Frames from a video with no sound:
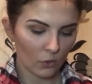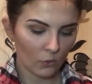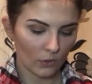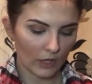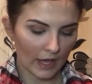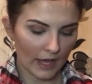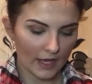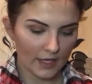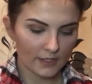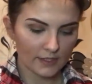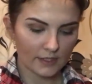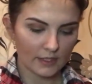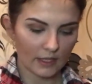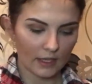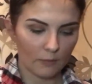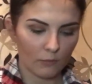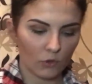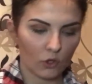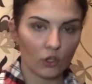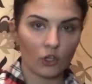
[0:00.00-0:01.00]
Okay, so
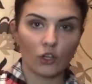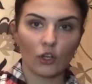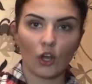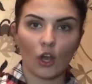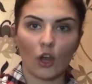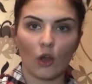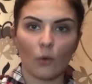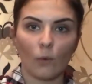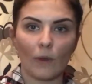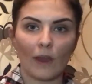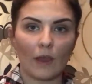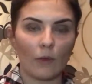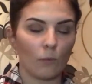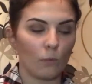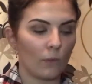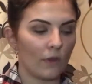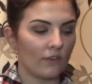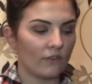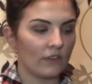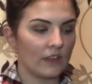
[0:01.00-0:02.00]
I'm going to go
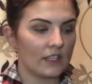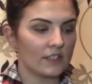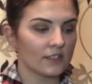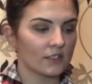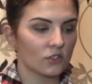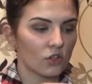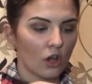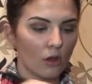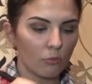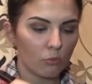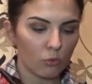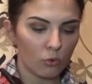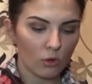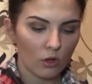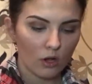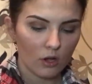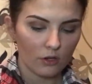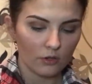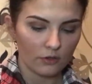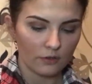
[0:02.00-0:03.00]
in with this top
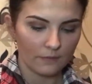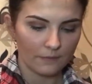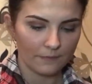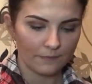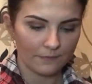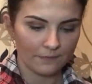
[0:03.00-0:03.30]
one.